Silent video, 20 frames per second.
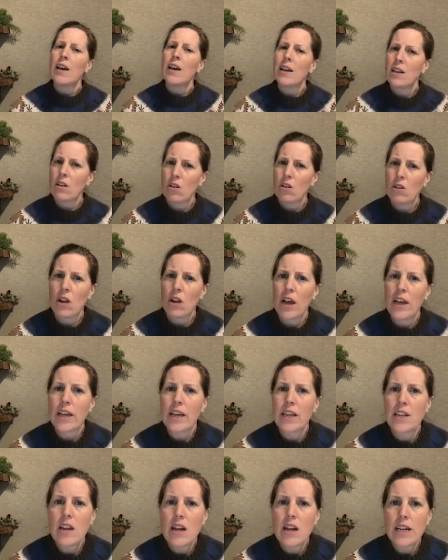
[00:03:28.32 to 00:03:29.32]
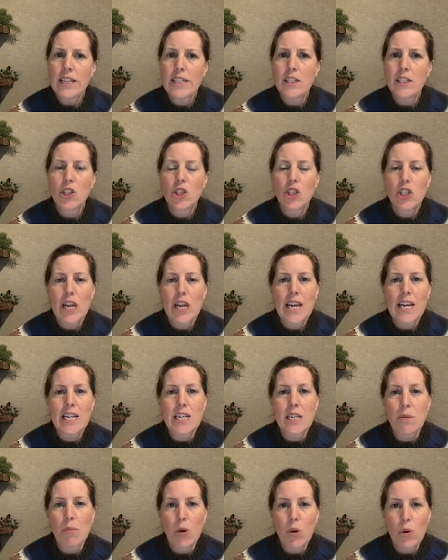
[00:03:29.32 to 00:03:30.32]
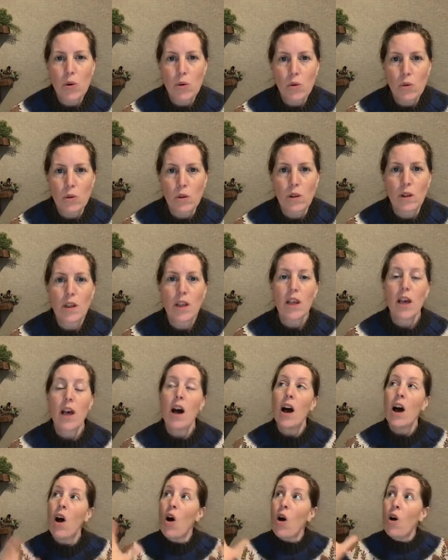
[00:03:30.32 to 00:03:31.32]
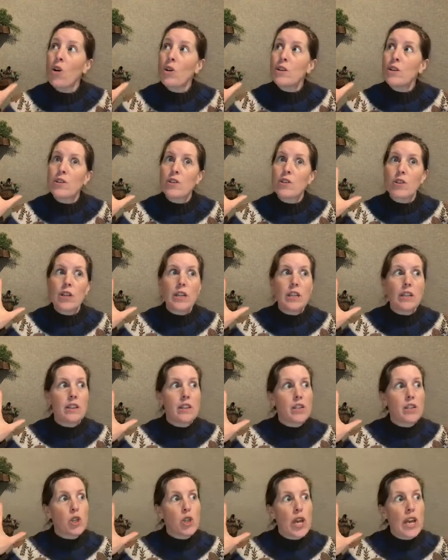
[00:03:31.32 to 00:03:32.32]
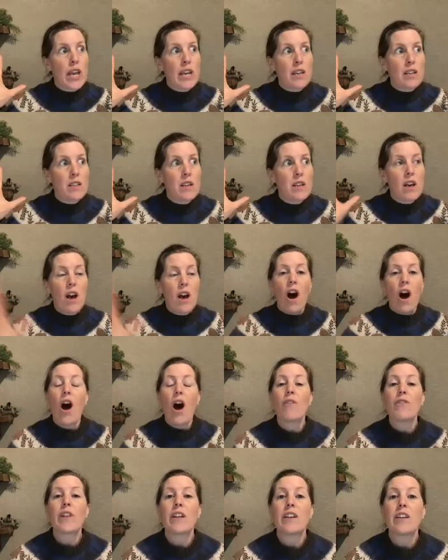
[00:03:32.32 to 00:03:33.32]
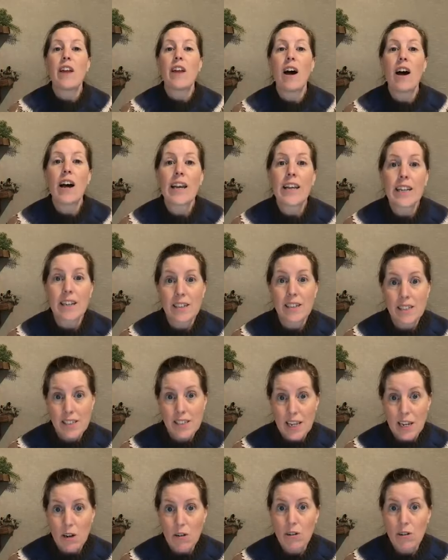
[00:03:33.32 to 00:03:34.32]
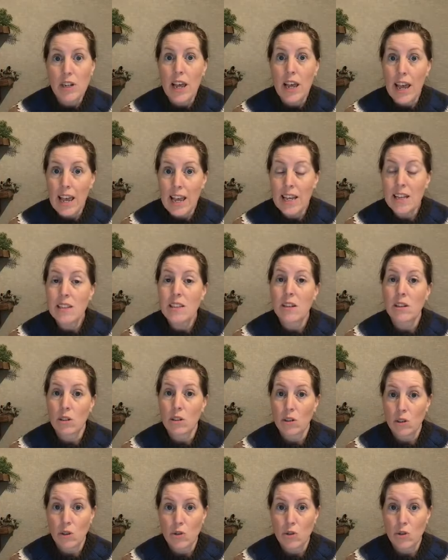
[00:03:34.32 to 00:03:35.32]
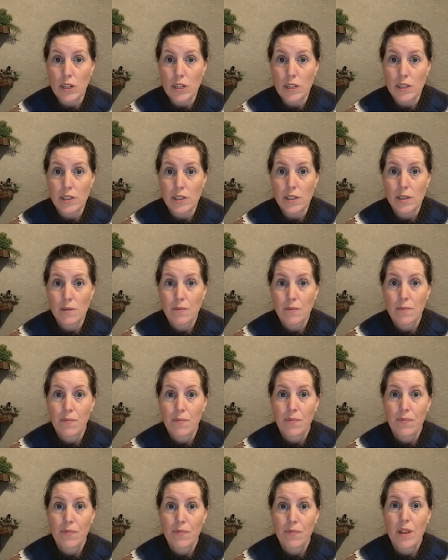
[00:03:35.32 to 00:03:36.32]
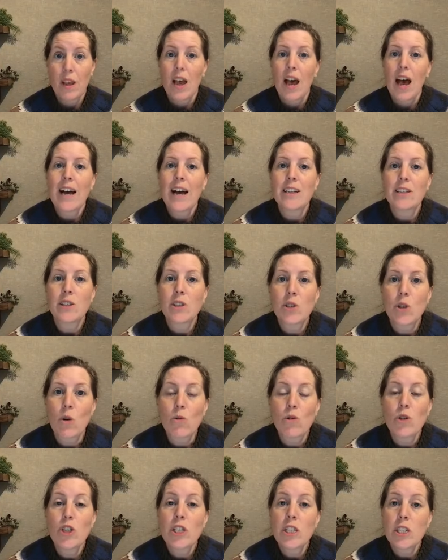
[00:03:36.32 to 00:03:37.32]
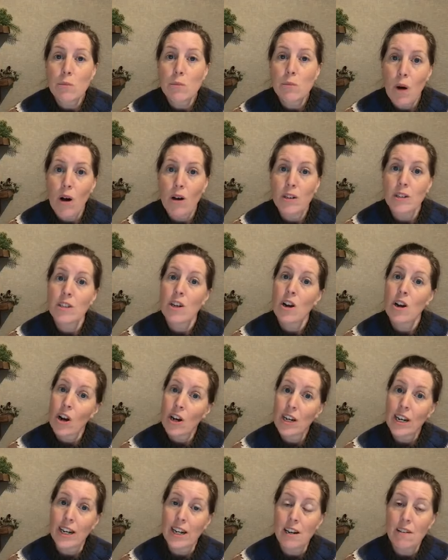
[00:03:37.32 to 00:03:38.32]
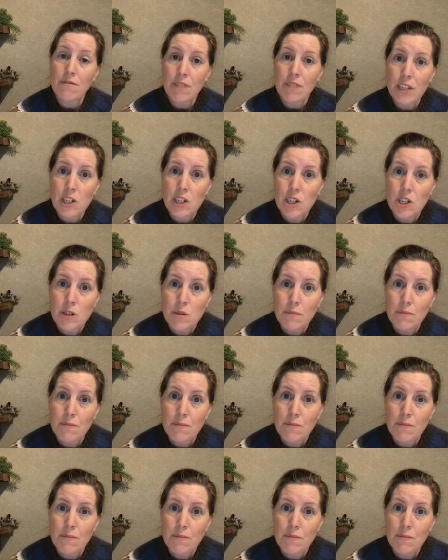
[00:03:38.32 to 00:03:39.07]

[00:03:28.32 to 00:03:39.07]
It looked like a nice shady pool underneath the shade of the nine sacred hazelnut trees. And so she spawned her little fish.